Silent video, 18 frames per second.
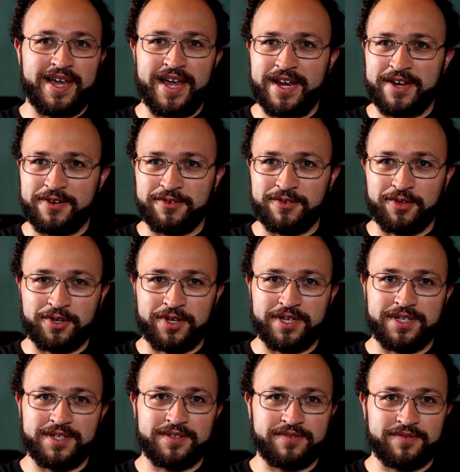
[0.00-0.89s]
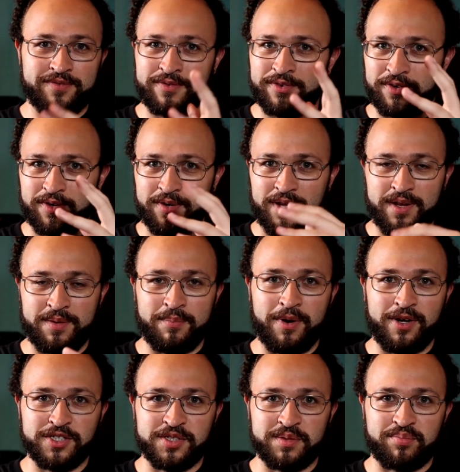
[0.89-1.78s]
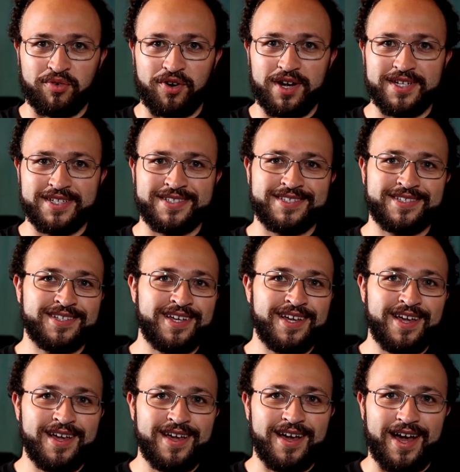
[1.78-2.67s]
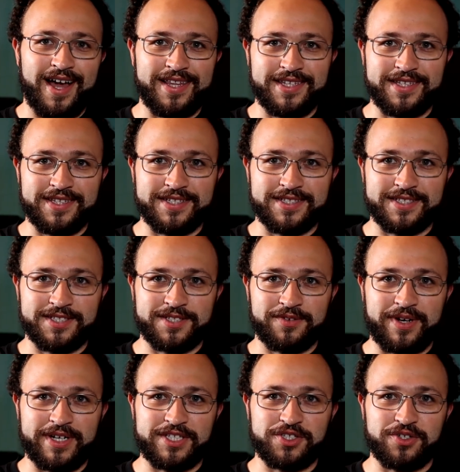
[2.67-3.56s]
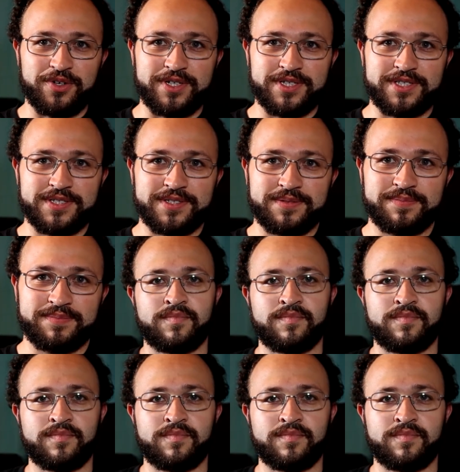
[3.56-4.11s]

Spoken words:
and you're looking for a budget price, I think this is the right choice.